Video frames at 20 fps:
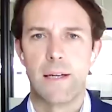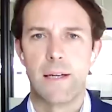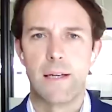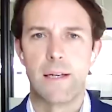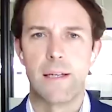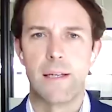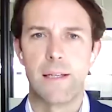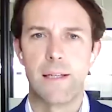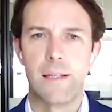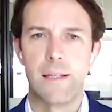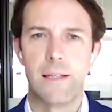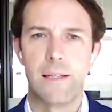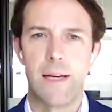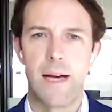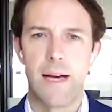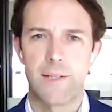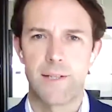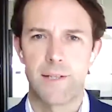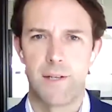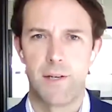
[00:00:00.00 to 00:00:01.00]
Yes
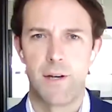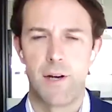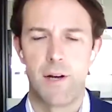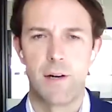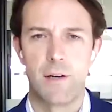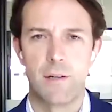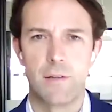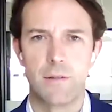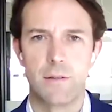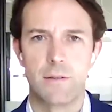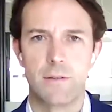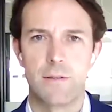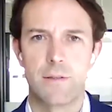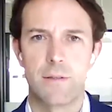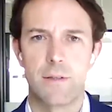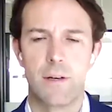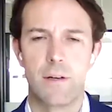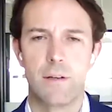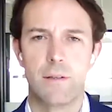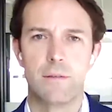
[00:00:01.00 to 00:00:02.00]
and no.
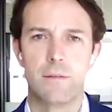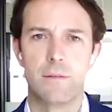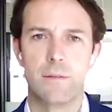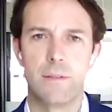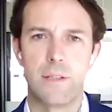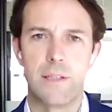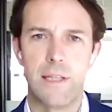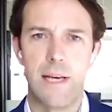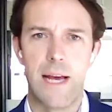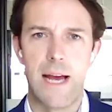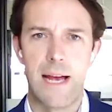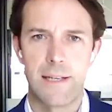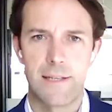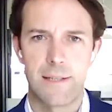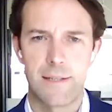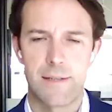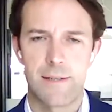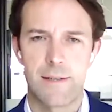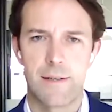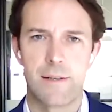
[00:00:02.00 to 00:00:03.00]
So yes.
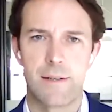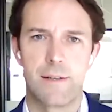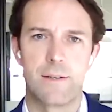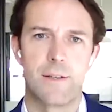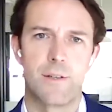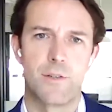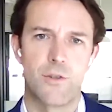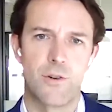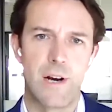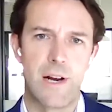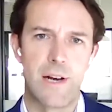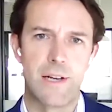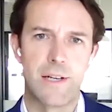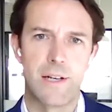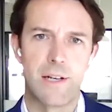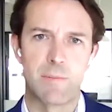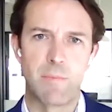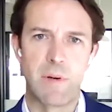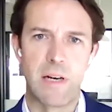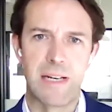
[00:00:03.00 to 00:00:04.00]
The trend
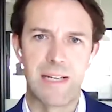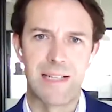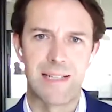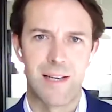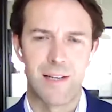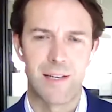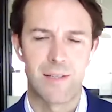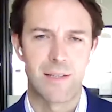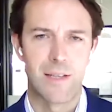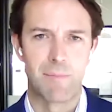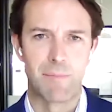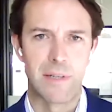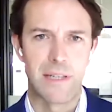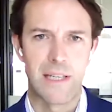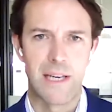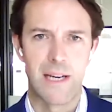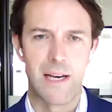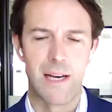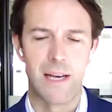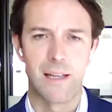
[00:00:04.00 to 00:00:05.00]
has been since the
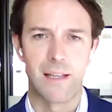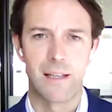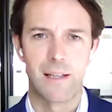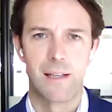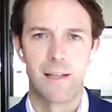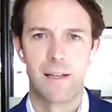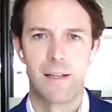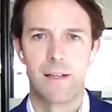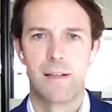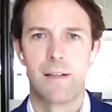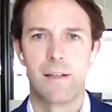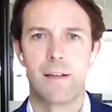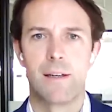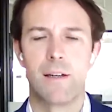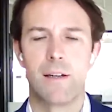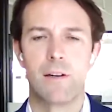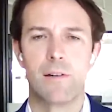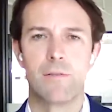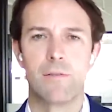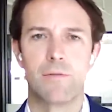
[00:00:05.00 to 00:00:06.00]
beginning,
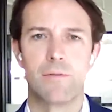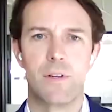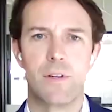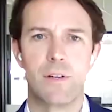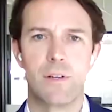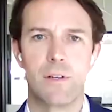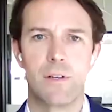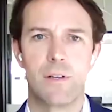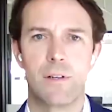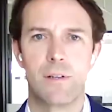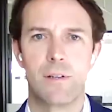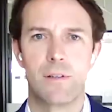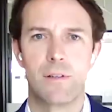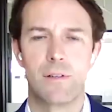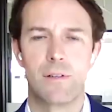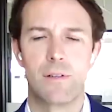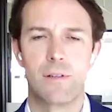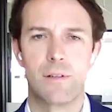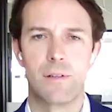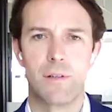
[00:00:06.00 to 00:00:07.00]
the
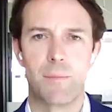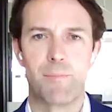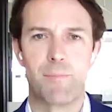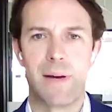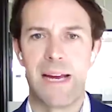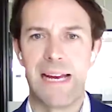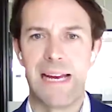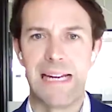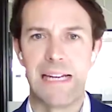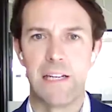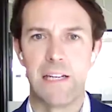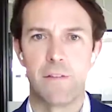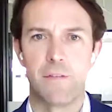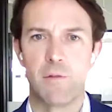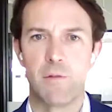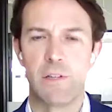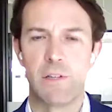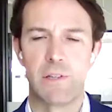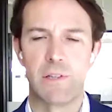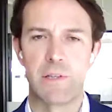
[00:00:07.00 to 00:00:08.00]
pain, if
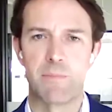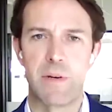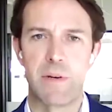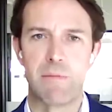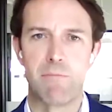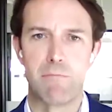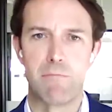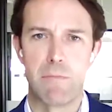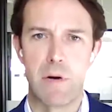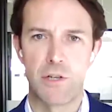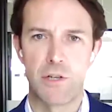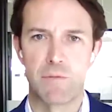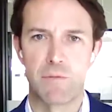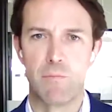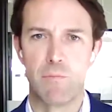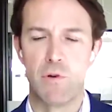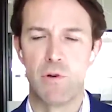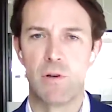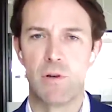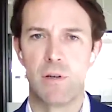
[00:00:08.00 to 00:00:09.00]
you will, has been much
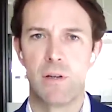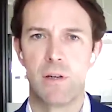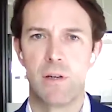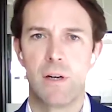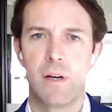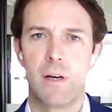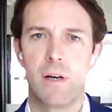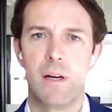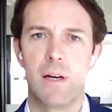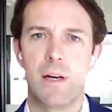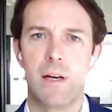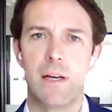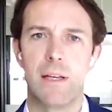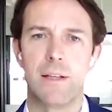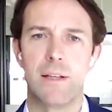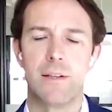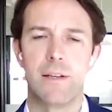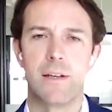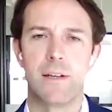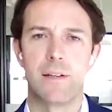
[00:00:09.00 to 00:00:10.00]
more
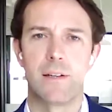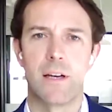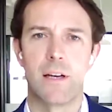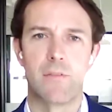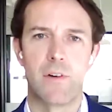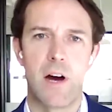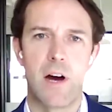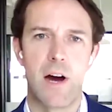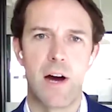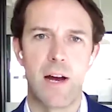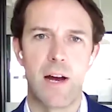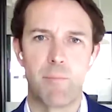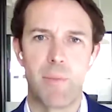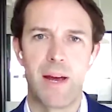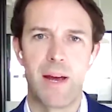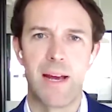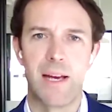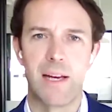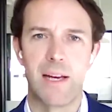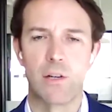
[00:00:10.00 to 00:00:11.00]
in the kind of high
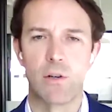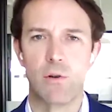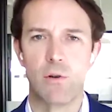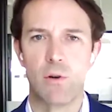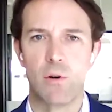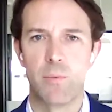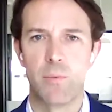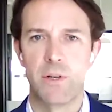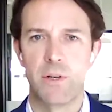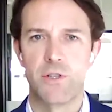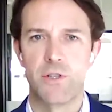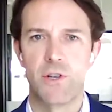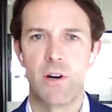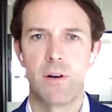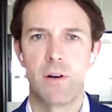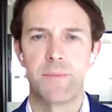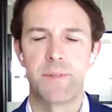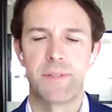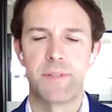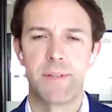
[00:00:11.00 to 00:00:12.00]
paying corporate
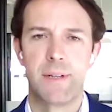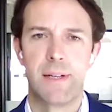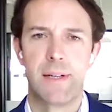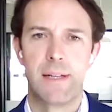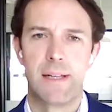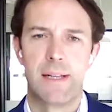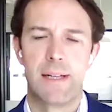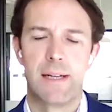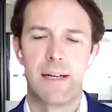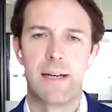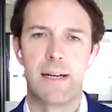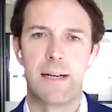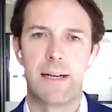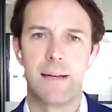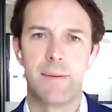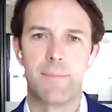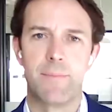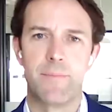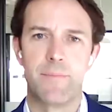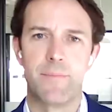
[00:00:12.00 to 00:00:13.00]
jobs
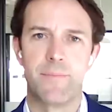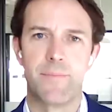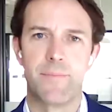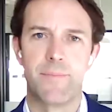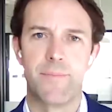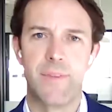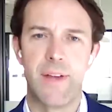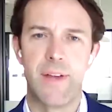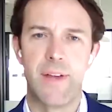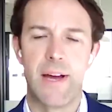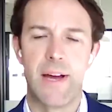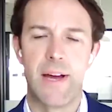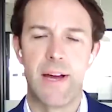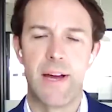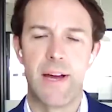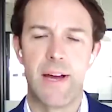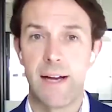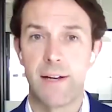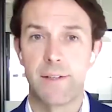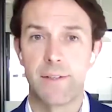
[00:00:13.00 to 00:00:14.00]
than
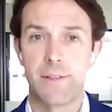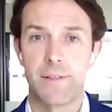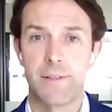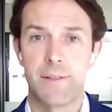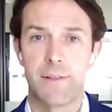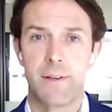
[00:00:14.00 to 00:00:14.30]
anything else.